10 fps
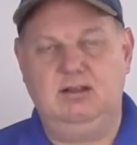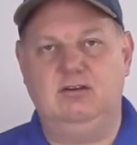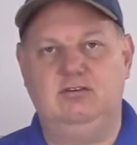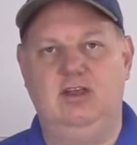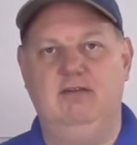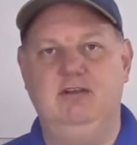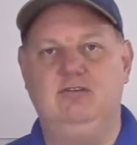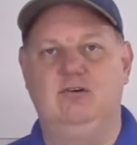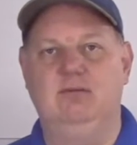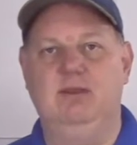And the shelving is
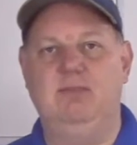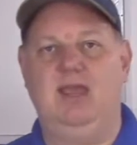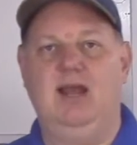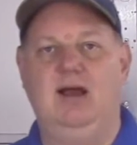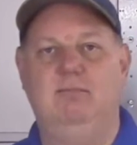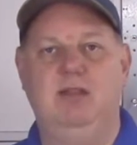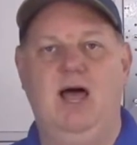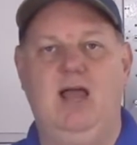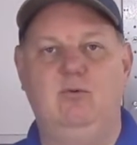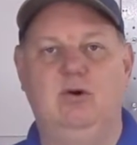going to be made out of
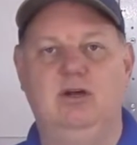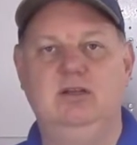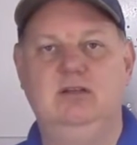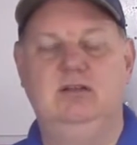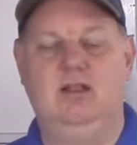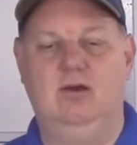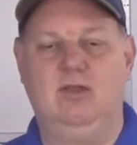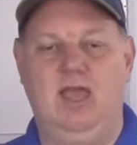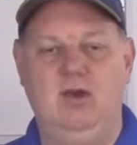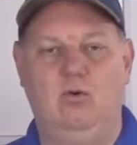plywood,
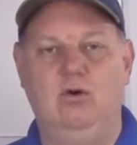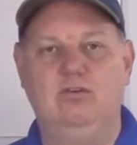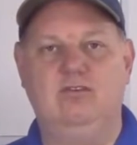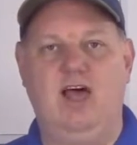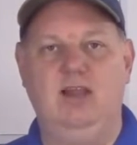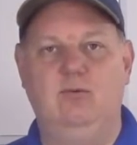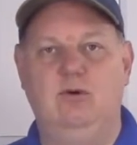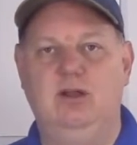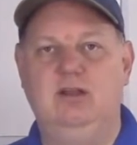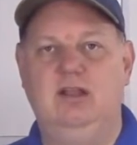okay, or solid
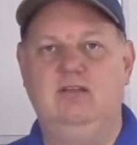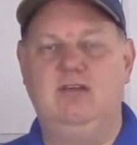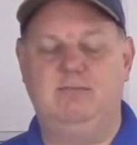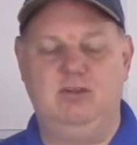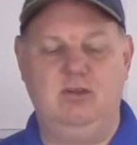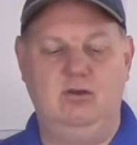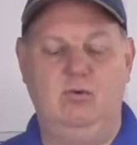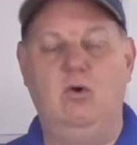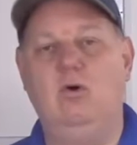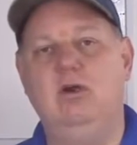wood. It's up to you,
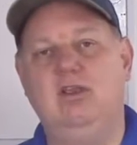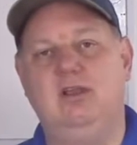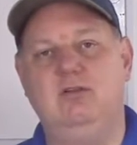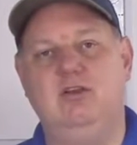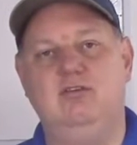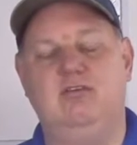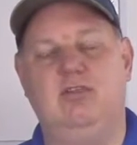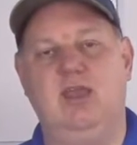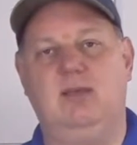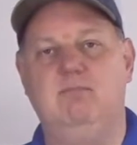or you can use
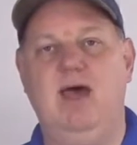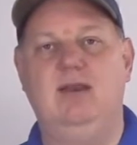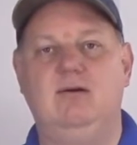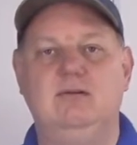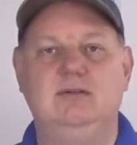thick metal.